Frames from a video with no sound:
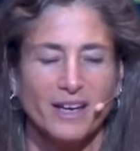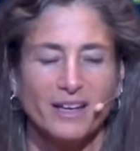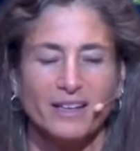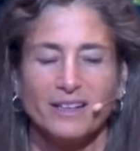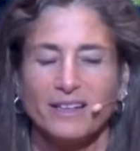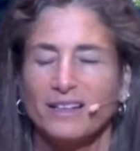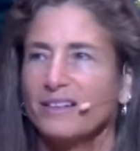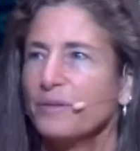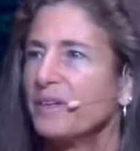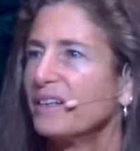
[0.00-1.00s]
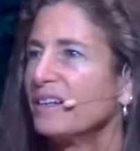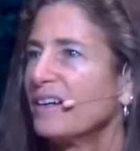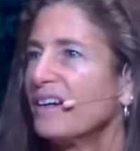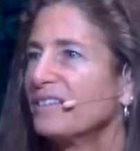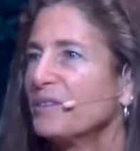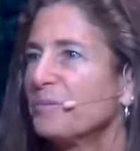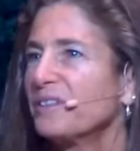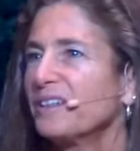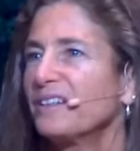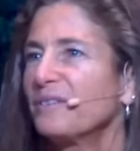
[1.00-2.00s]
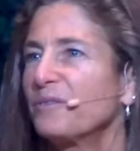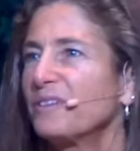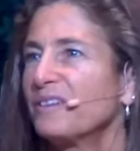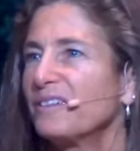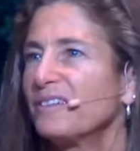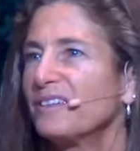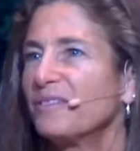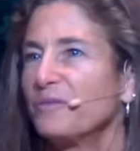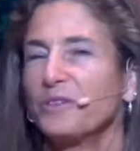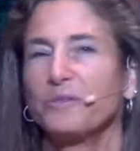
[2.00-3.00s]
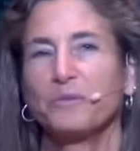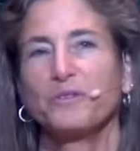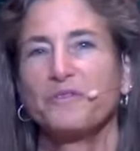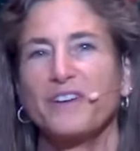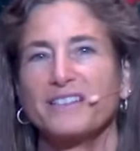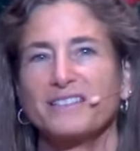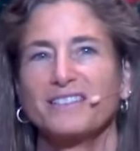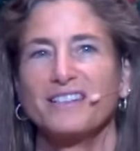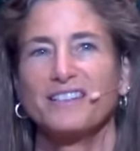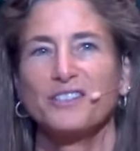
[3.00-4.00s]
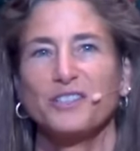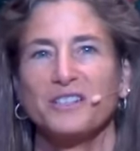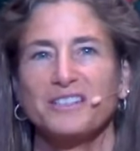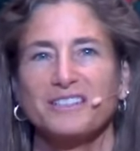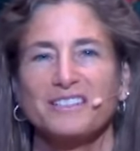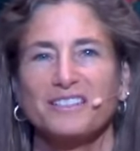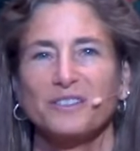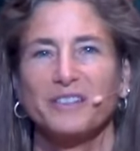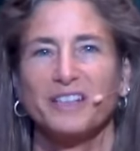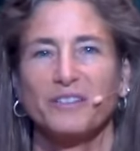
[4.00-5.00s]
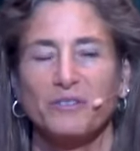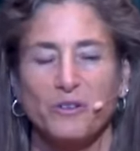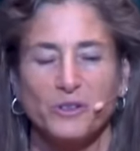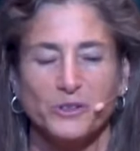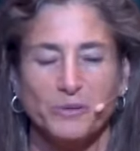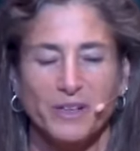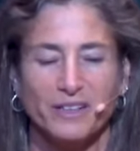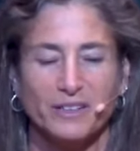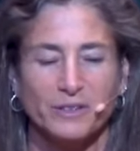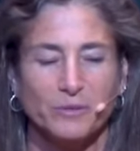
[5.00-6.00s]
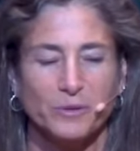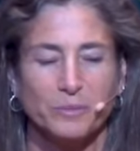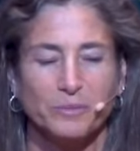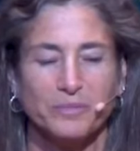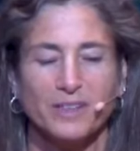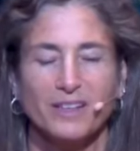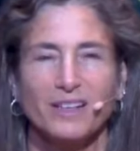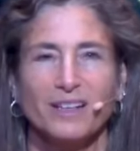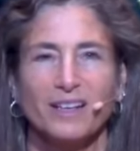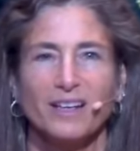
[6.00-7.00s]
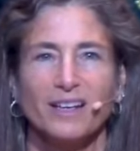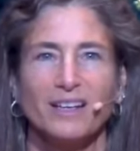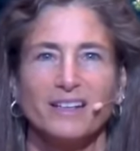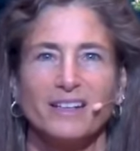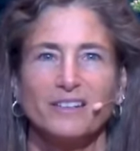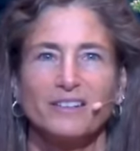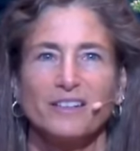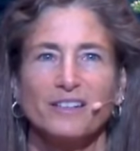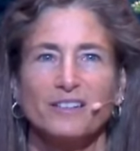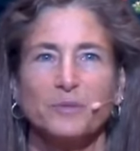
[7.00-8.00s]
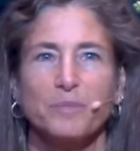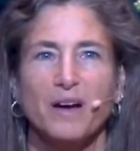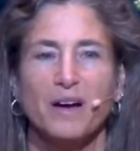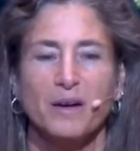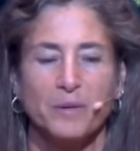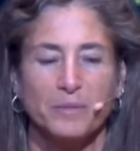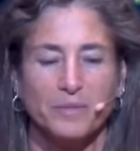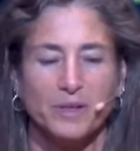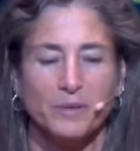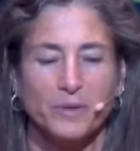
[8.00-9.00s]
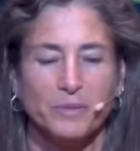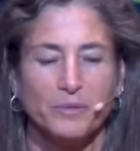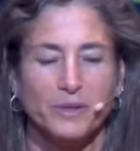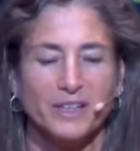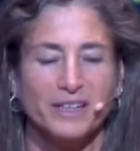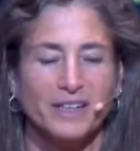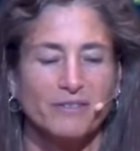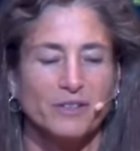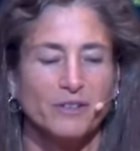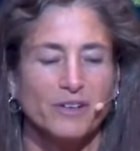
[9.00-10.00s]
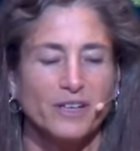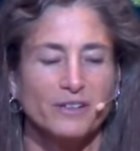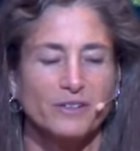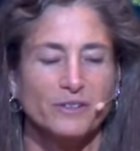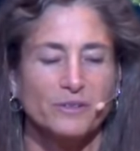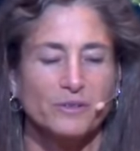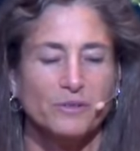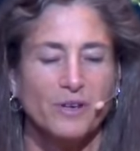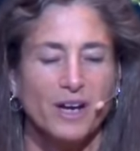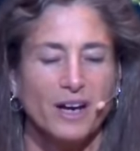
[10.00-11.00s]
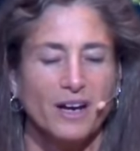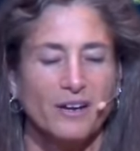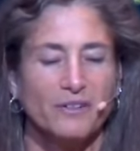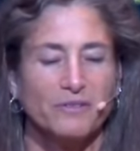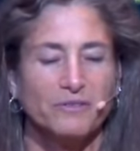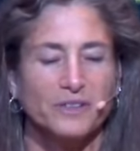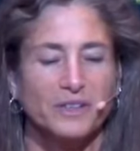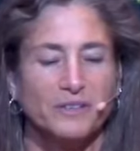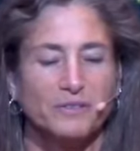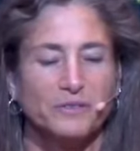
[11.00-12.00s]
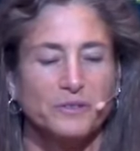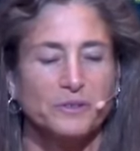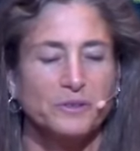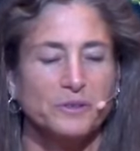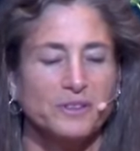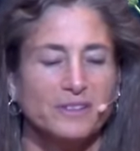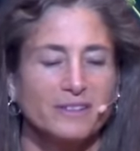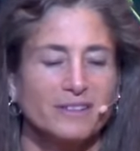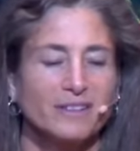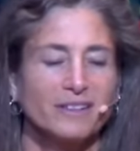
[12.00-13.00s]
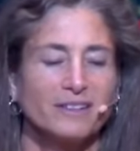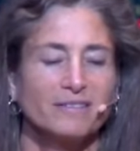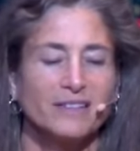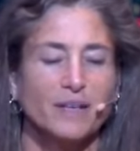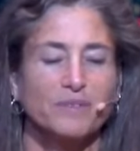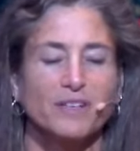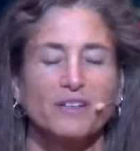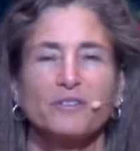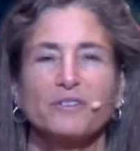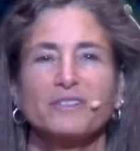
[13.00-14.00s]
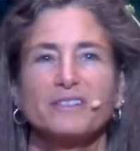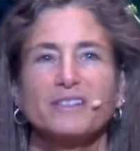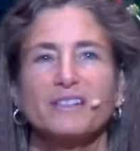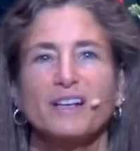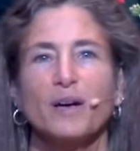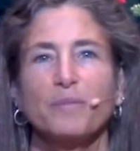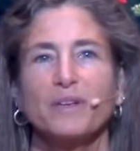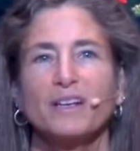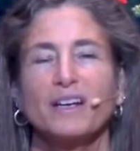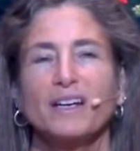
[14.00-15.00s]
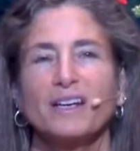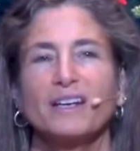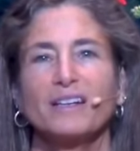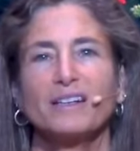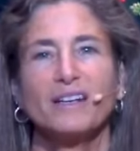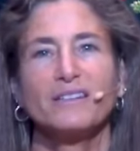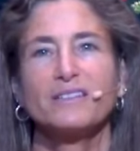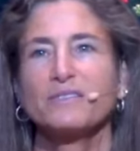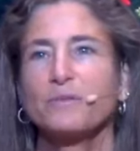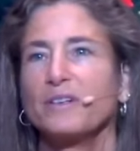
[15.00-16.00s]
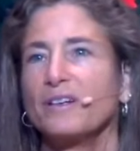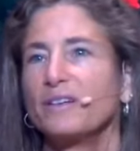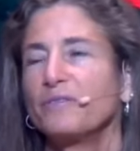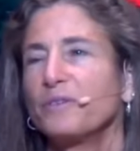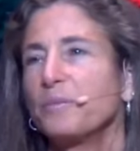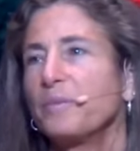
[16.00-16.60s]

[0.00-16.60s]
and the man contemplated it with real fascination as this little ant crawled around his room. And he held it in his palm, and at one point he gave it a grain or two of food and kept it under a tin cup at night. And this went on for